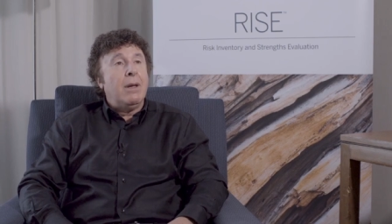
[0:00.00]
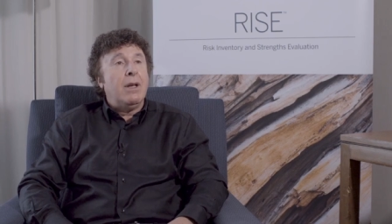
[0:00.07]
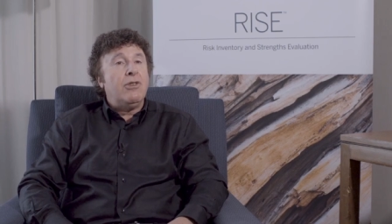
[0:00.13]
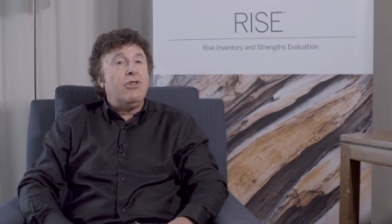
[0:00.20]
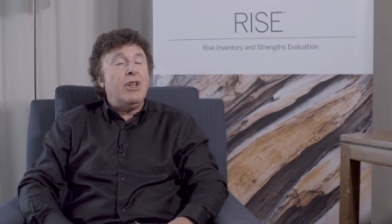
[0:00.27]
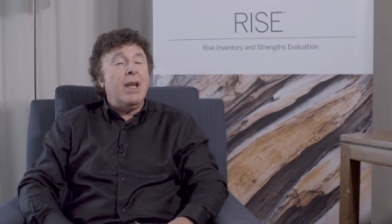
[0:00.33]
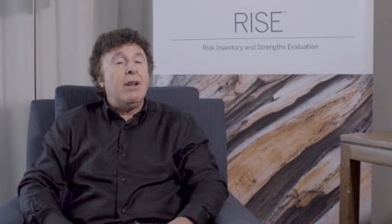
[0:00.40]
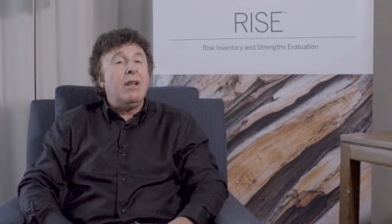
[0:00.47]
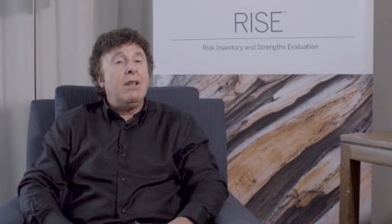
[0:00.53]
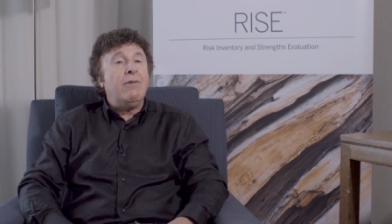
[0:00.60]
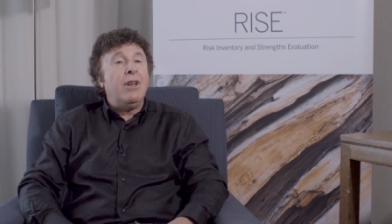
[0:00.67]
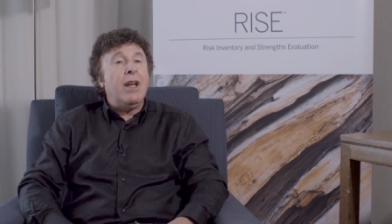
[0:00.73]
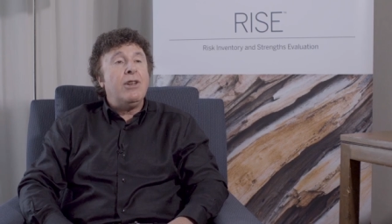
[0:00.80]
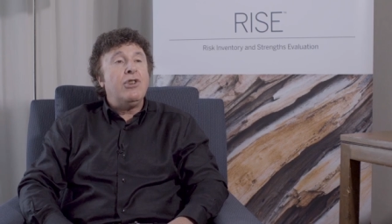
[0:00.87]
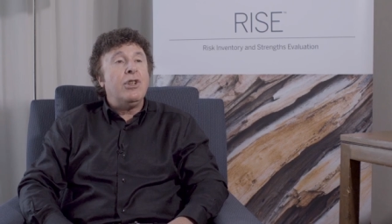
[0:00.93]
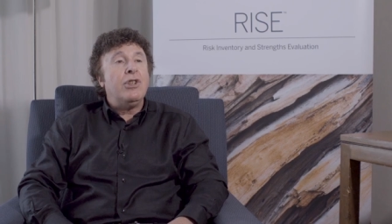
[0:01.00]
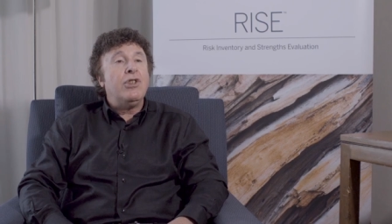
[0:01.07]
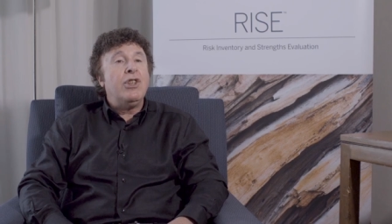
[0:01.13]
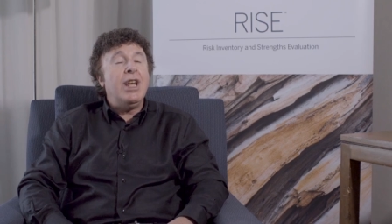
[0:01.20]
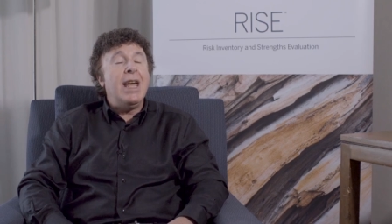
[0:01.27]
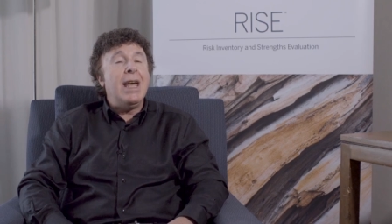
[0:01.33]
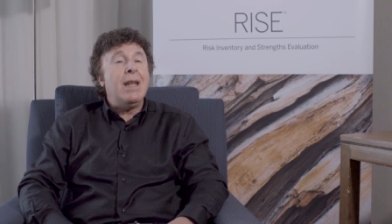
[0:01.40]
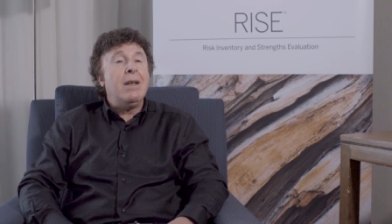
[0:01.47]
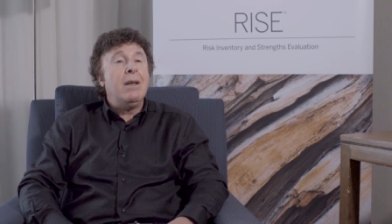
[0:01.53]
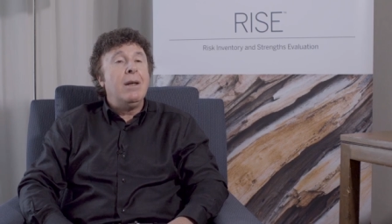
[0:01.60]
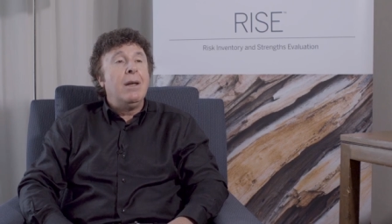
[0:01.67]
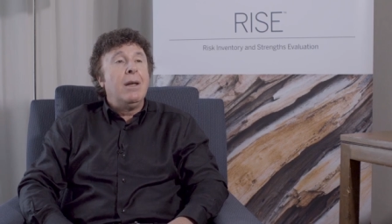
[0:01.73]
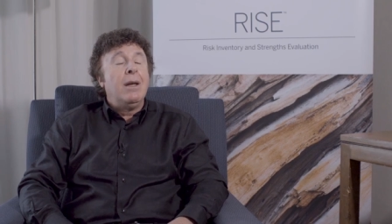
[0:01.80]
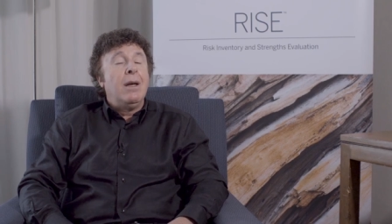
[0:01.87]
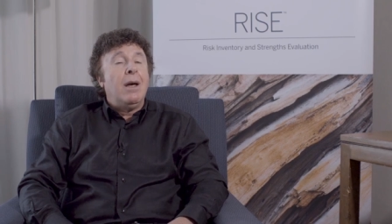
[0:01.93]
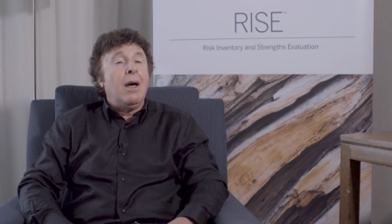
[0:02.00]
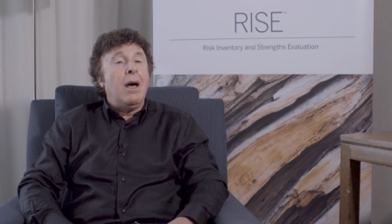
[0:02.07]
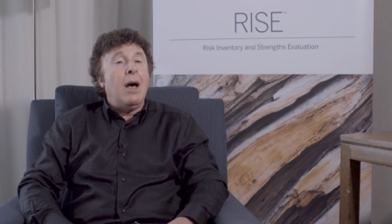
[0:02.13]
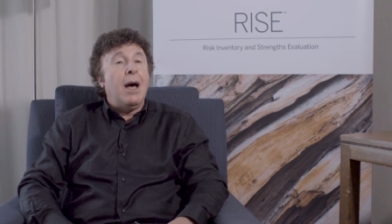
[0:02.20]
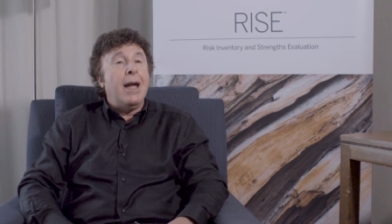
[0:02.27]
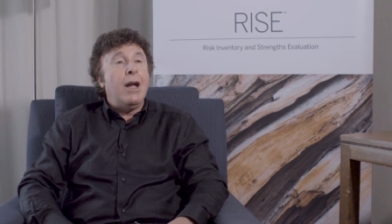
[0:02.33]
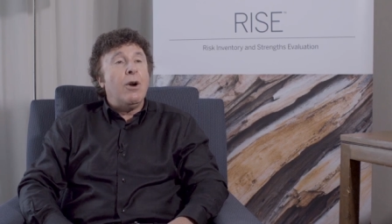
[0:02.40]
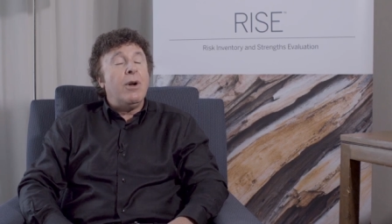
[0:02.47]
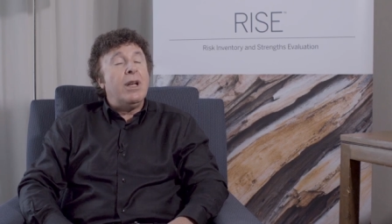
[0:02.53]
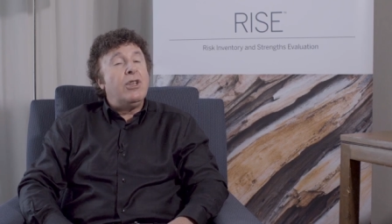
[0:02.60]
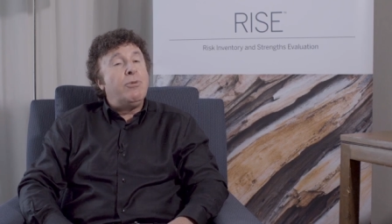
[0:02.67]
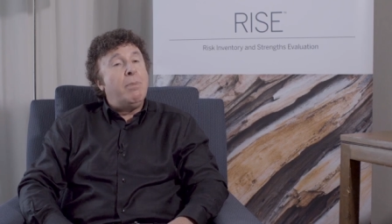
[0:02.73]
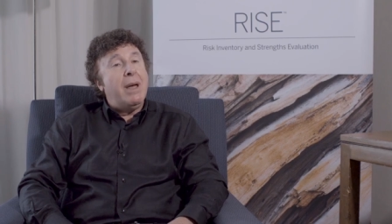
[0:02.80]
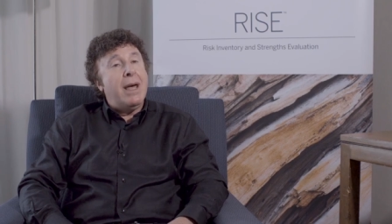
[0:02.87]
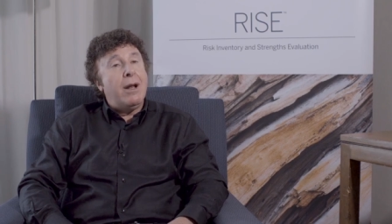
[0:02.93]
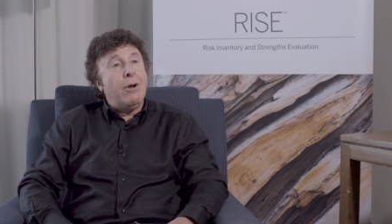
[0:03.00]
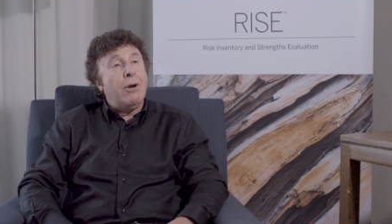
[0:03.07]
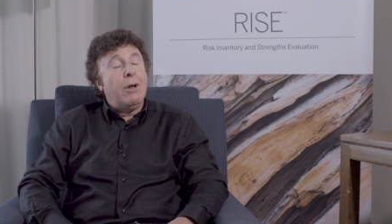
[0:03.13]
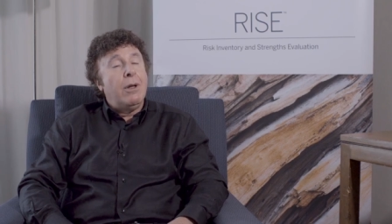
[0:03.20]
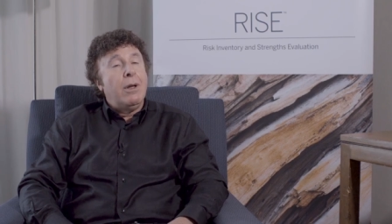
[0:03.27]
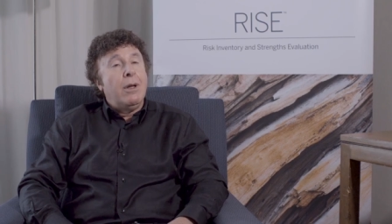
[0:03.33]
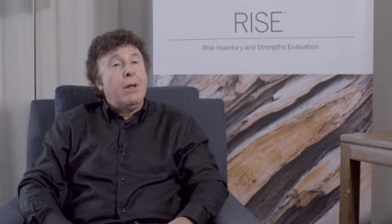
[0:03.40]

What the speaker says: a standard deviation is 10, higher is better.